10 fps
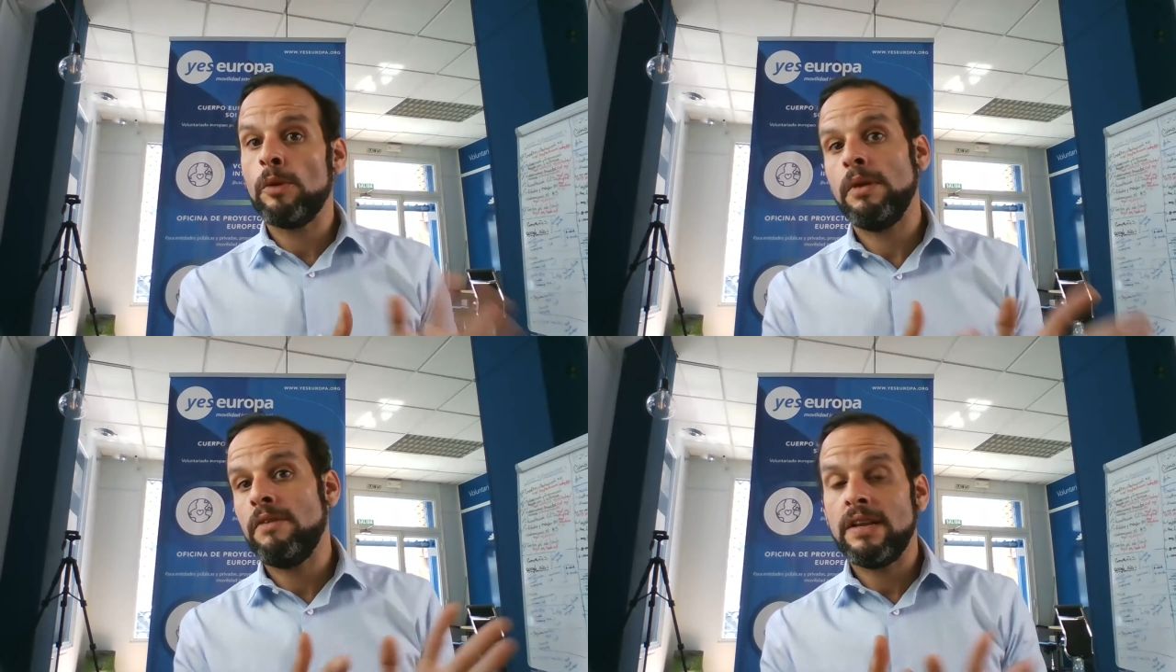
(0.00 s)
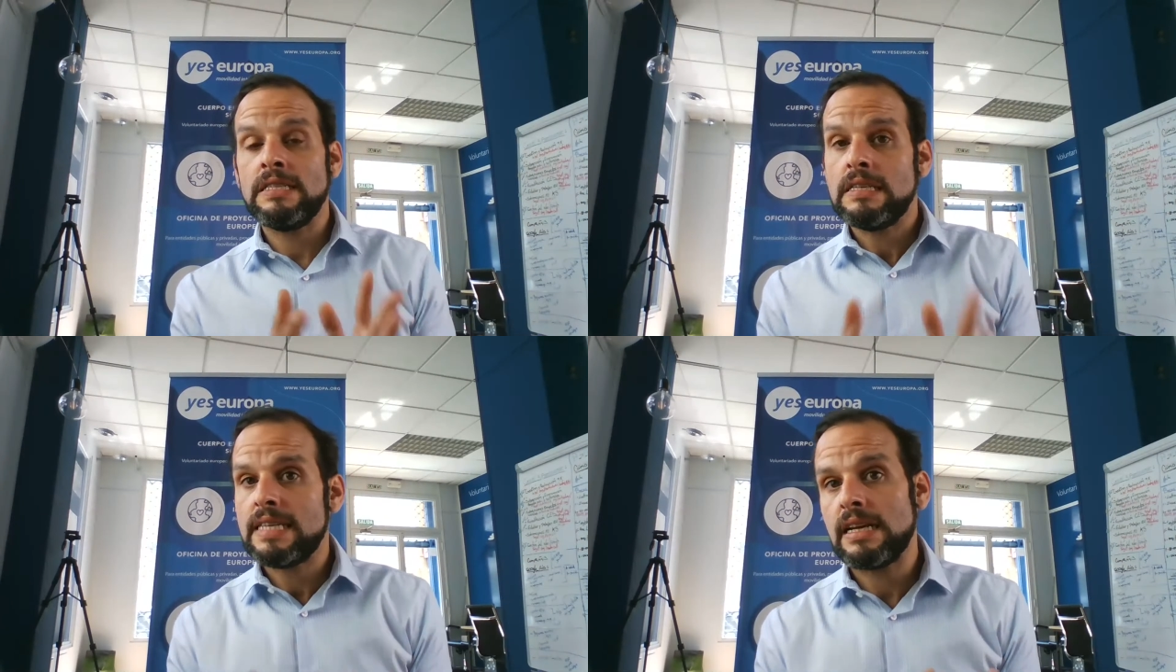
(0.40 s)
but even
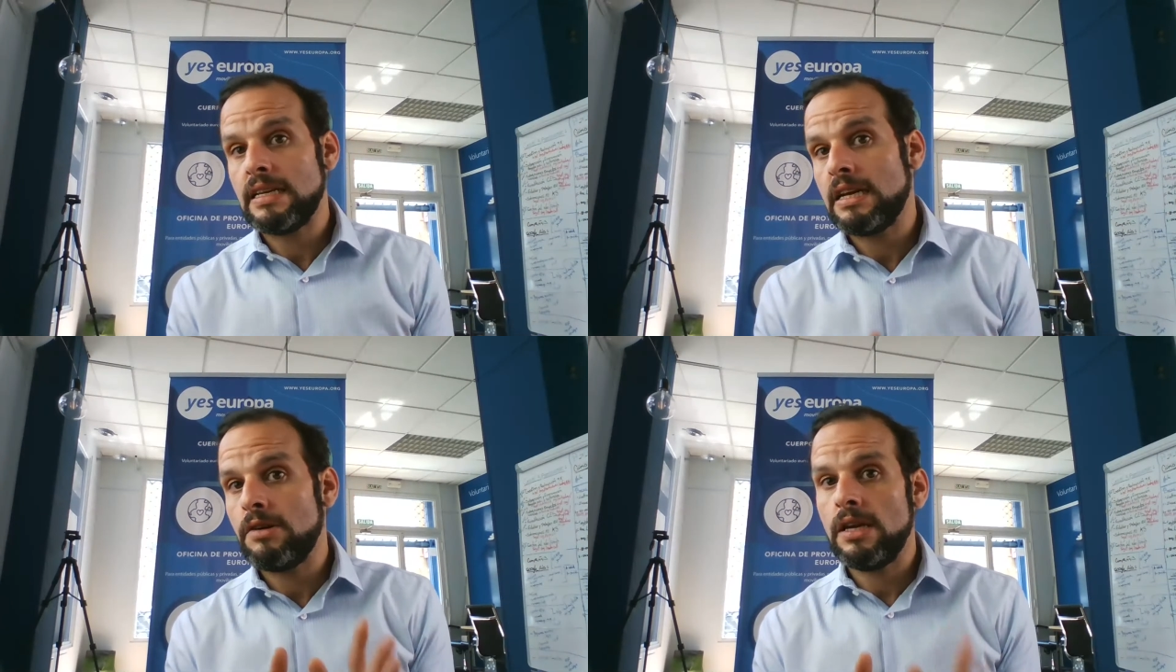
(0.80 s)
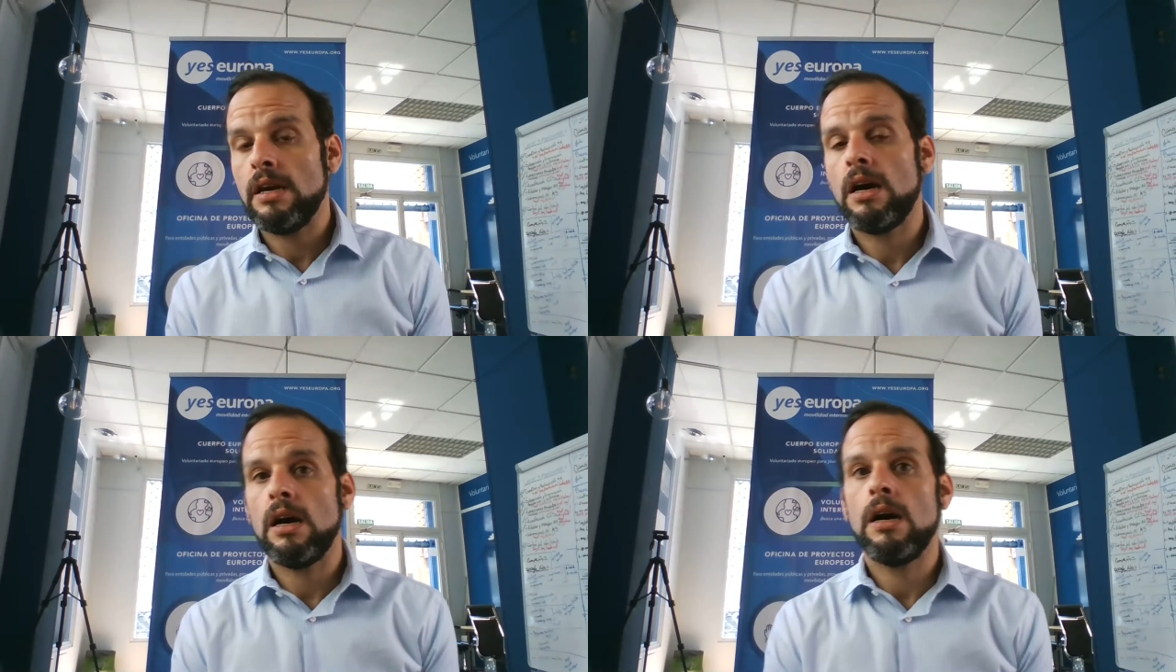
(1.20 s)
as a secondary
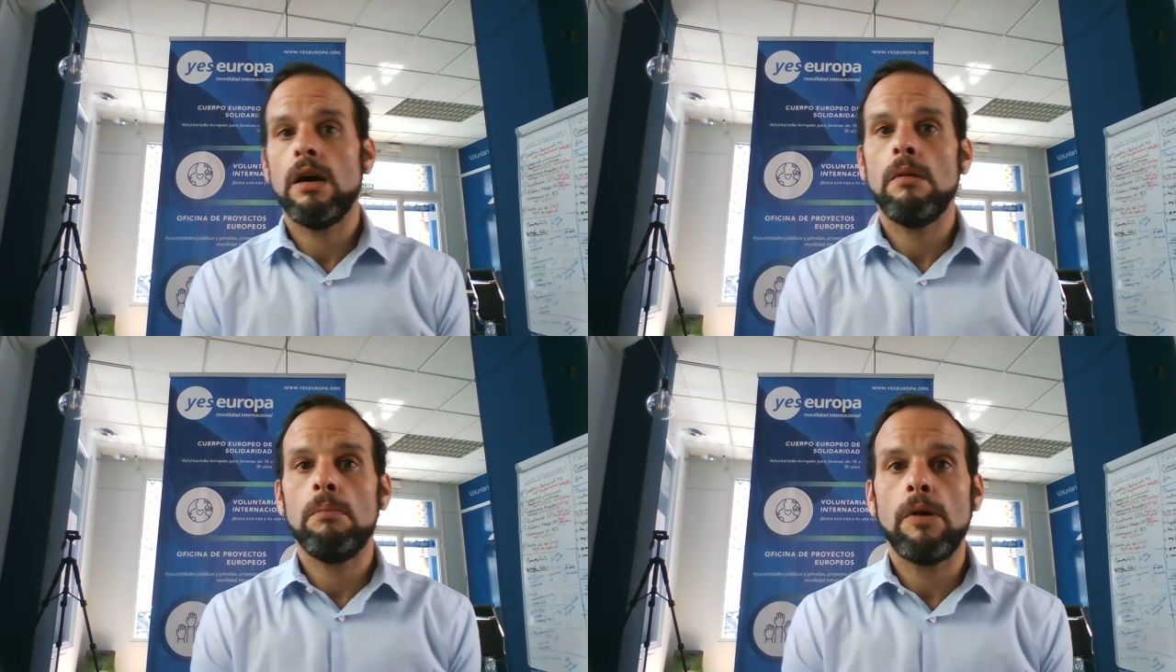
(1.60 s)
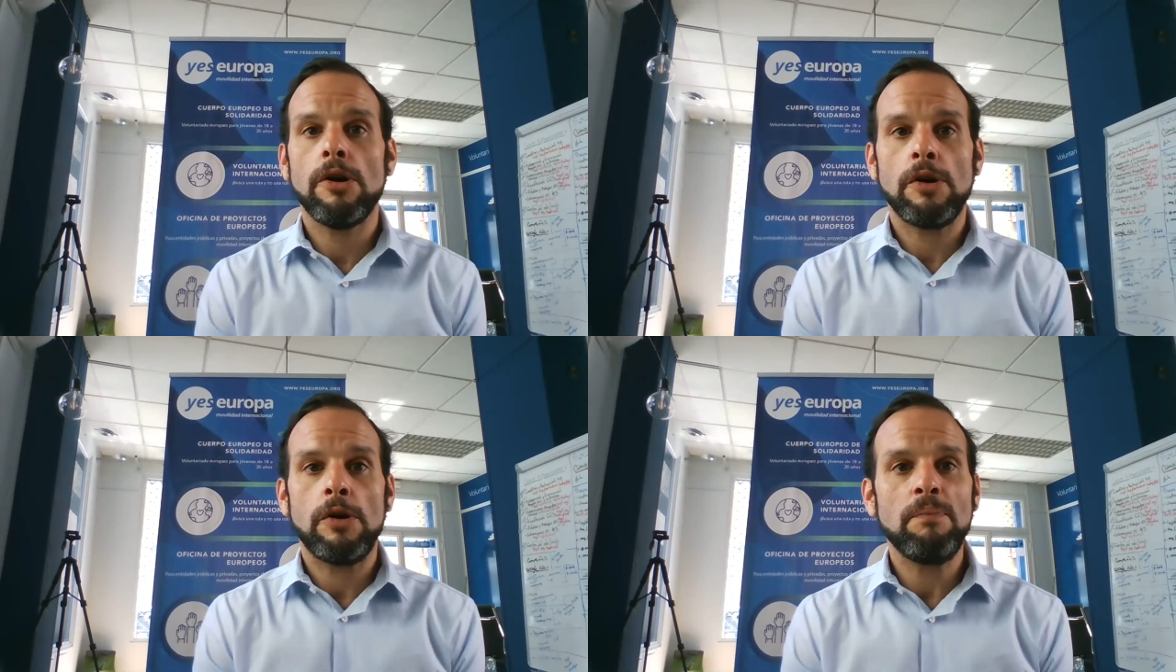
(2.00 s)

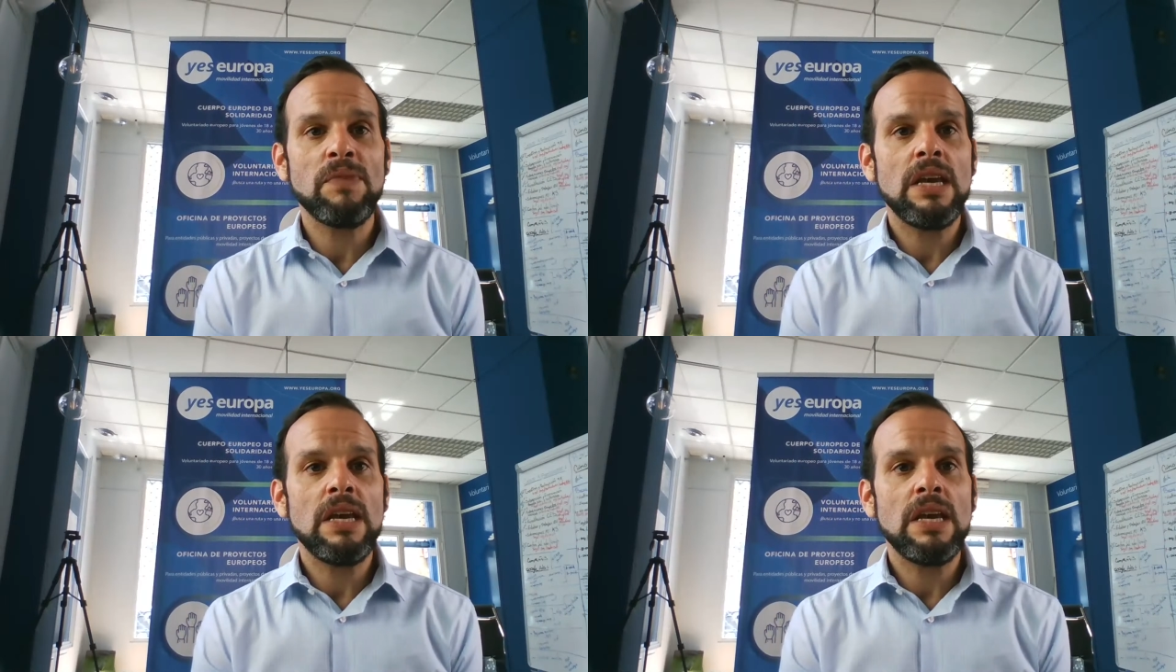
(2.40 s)
partner.